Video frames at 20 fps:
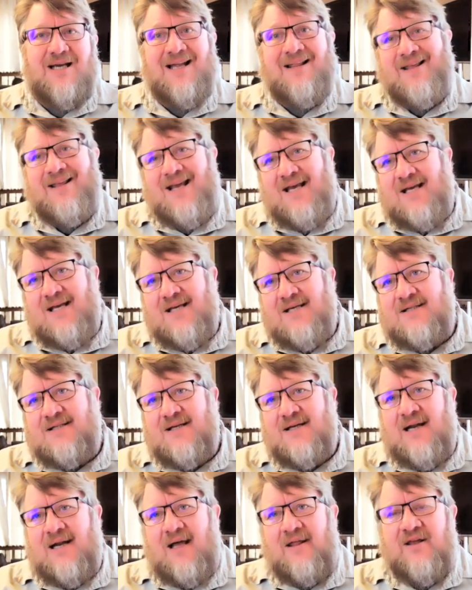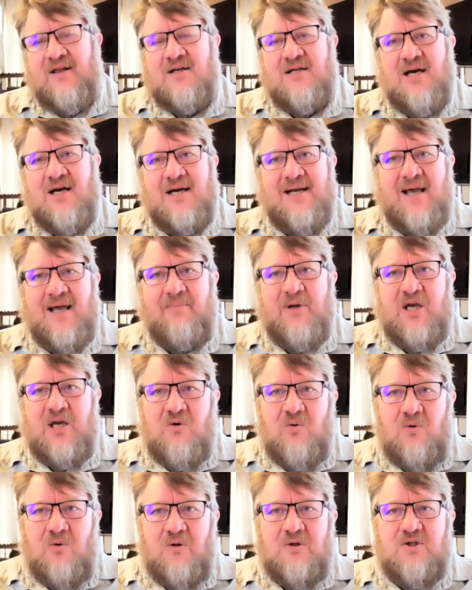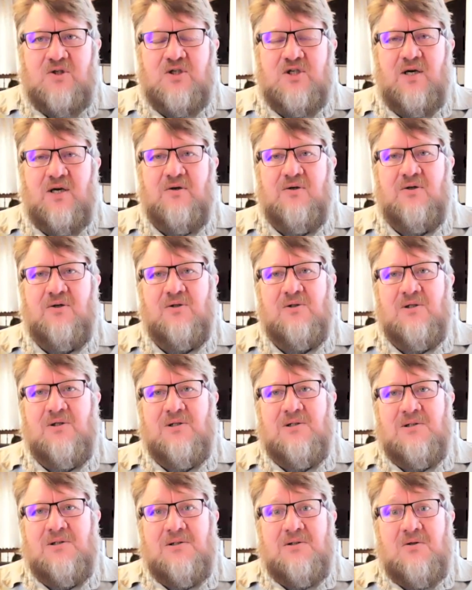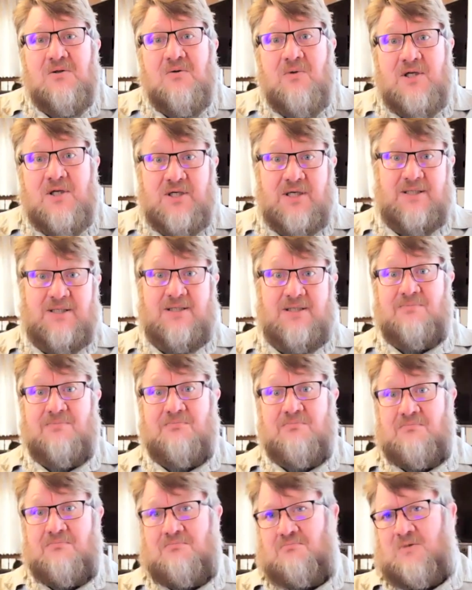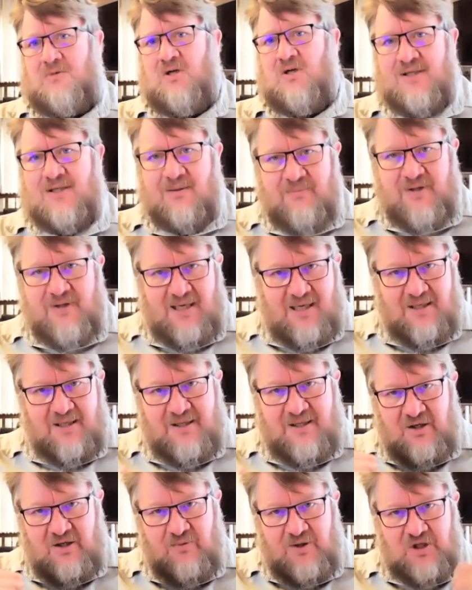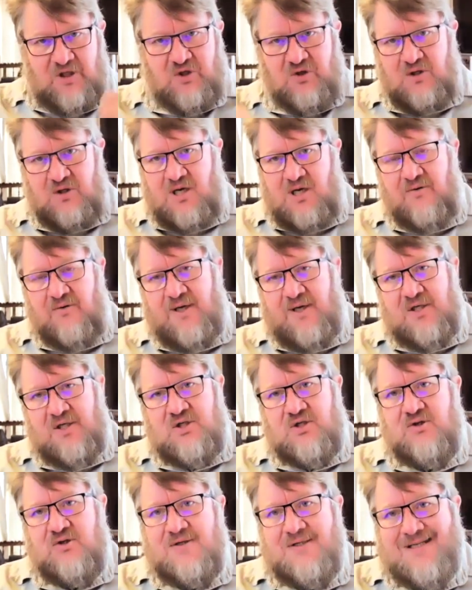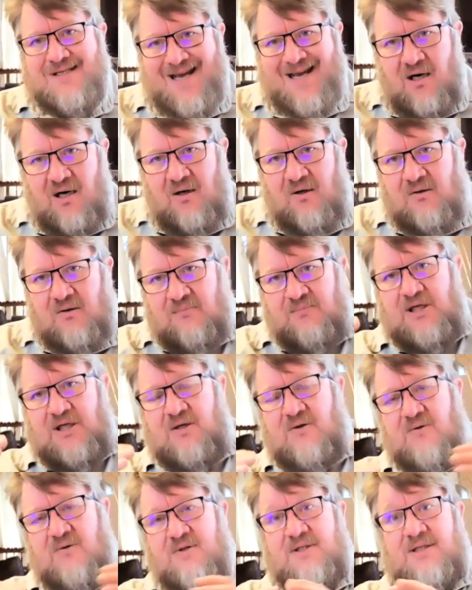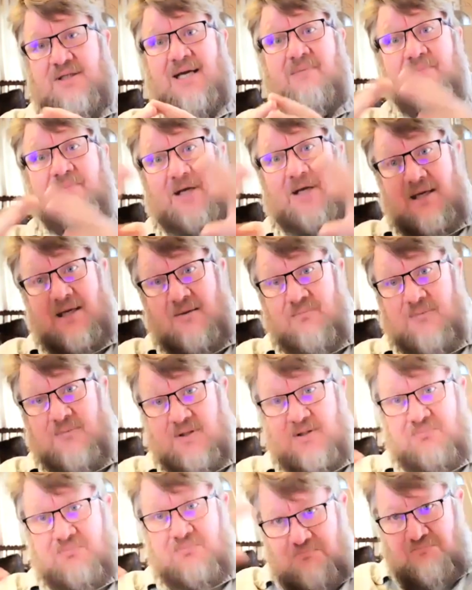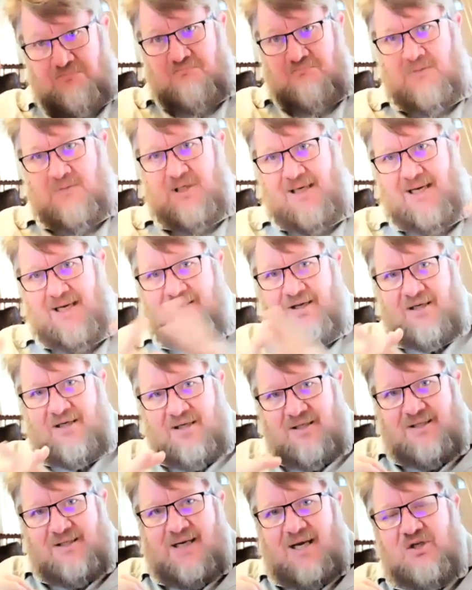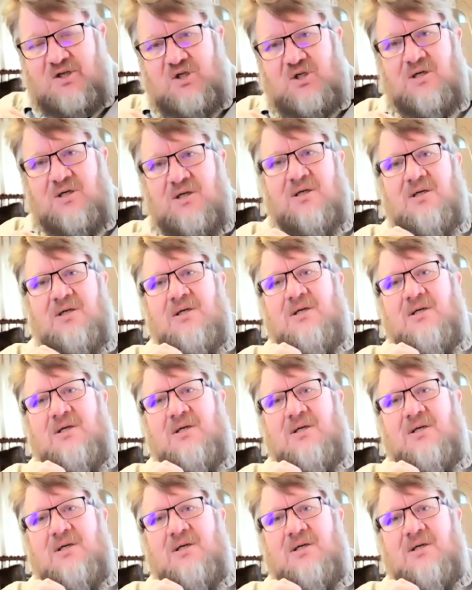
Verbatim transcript: And there is another dynamic also, which is not something I think we should go into now because that becomes another discussion.